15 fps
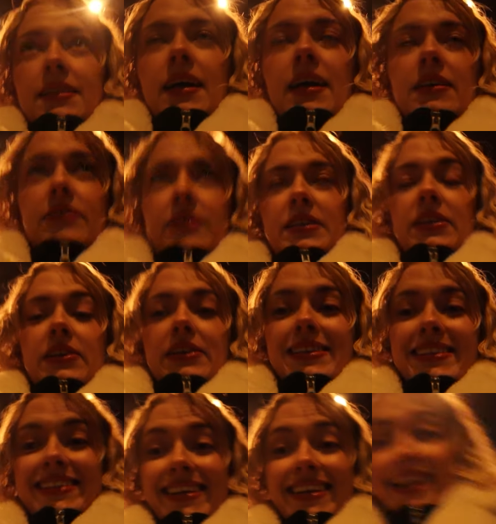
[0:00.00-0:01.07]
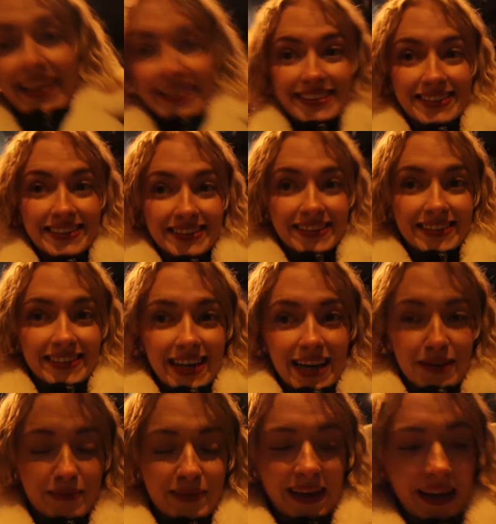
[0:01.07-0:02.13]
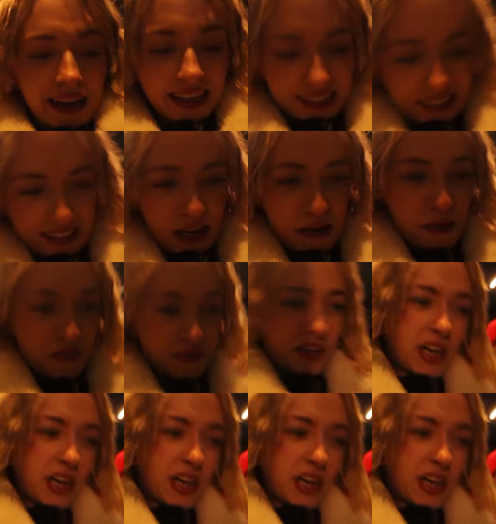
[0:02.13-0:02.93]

Okay, we're going to the next step, the last step of